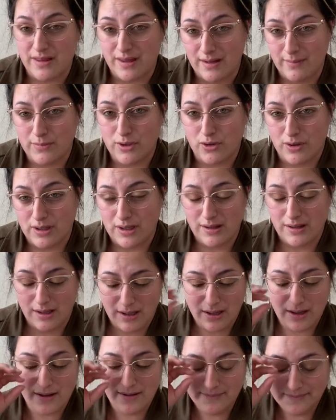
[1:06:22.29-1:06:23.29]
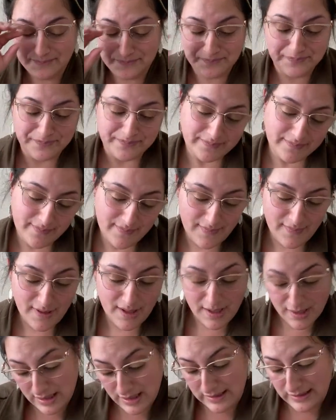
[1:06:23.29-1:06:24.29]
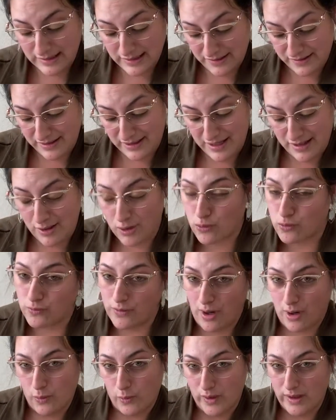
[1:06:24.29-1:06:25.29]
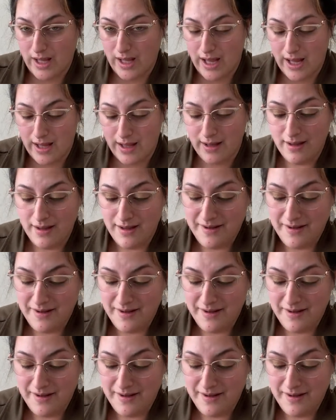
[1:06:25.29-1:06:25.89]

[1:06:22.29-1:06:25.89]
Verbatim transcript: themed or anything. Not that there's anything wrong with that,